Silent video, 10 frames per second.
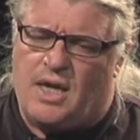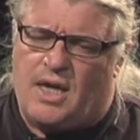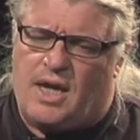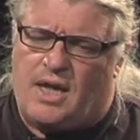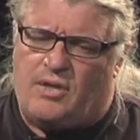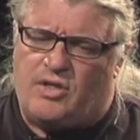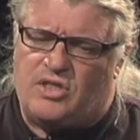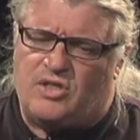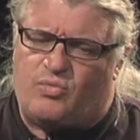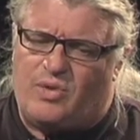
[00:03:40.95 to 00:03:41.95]
And this
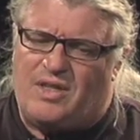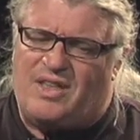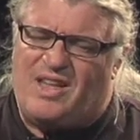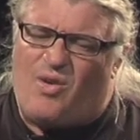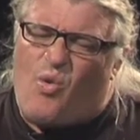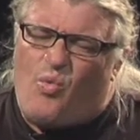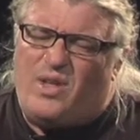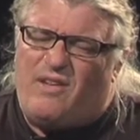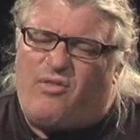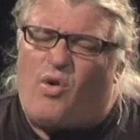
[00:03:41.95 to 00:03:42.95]
is really the
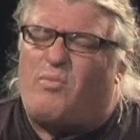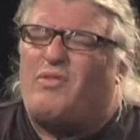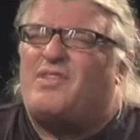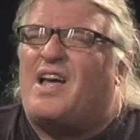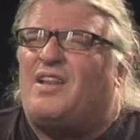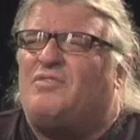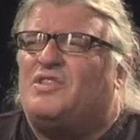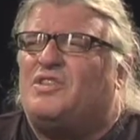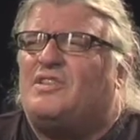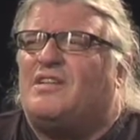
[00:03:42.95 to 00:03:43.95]
only form of
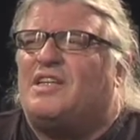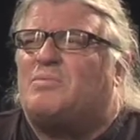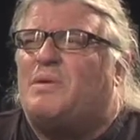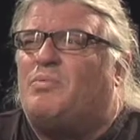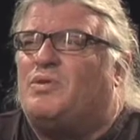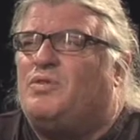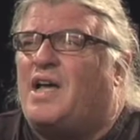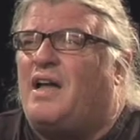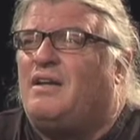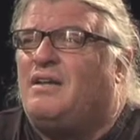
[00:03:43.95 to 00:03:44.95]
television that lets people do
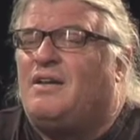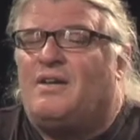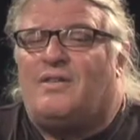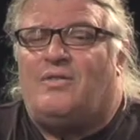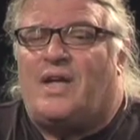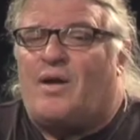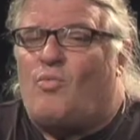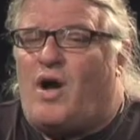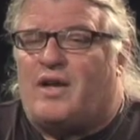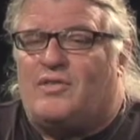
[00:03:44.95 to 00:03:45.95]
that. You can't
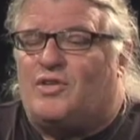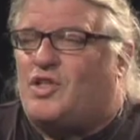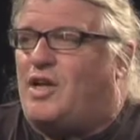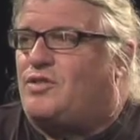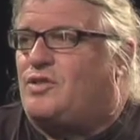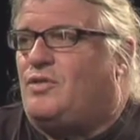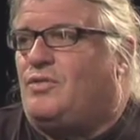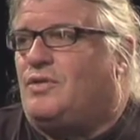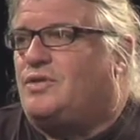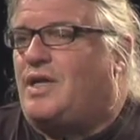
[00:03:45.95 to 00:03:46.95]
walk into Channel
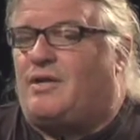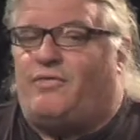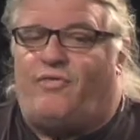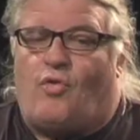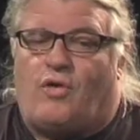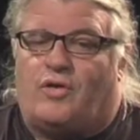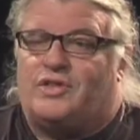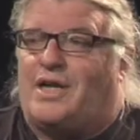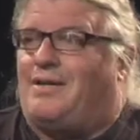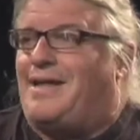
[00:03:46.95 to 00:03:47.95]
2 or Channel 4 or
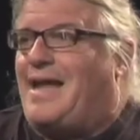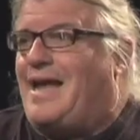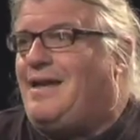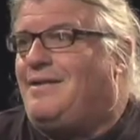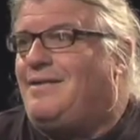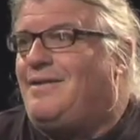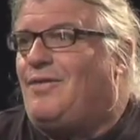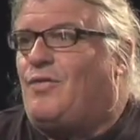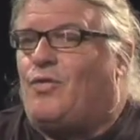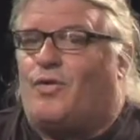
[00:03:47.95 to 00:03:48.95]
Channel 8
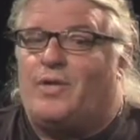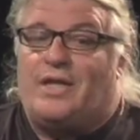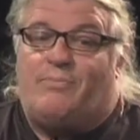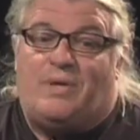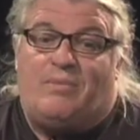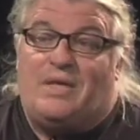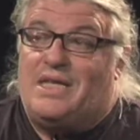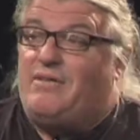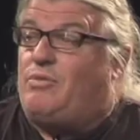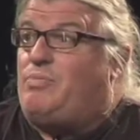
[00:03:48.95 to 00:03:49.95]
or
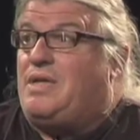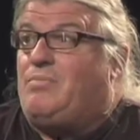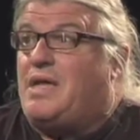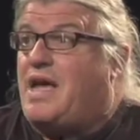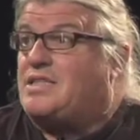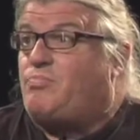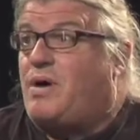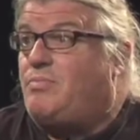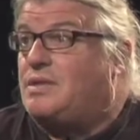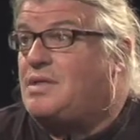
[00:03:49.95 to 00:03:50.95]
even PBS,
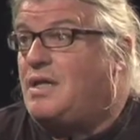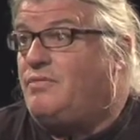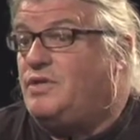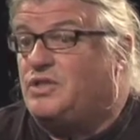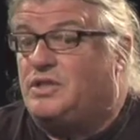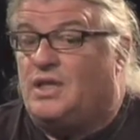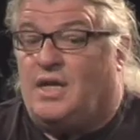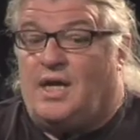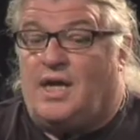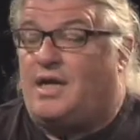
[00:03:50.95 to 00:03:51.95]
public television,
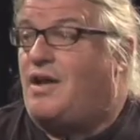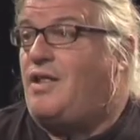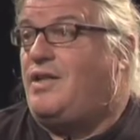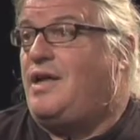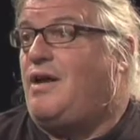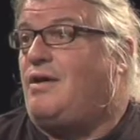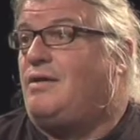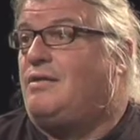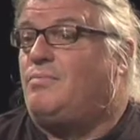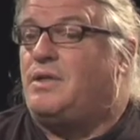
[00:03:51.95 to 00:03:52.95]
and get on the air.
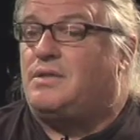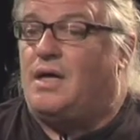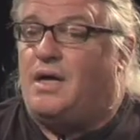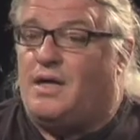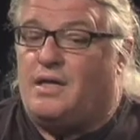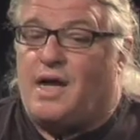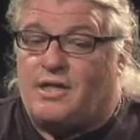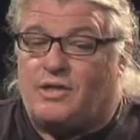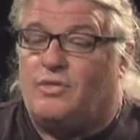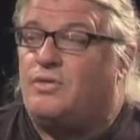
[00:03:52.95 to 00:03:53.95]
But in
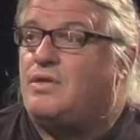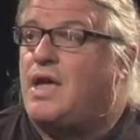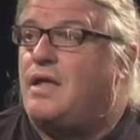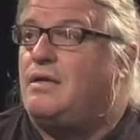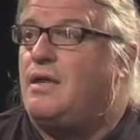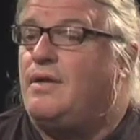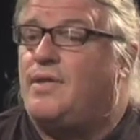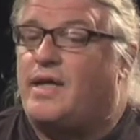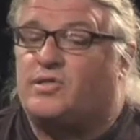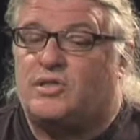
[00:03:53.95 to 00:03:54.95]
Akaku you can,
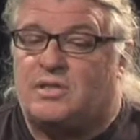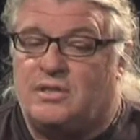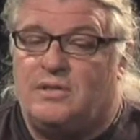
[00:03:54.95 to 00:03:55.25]
and that's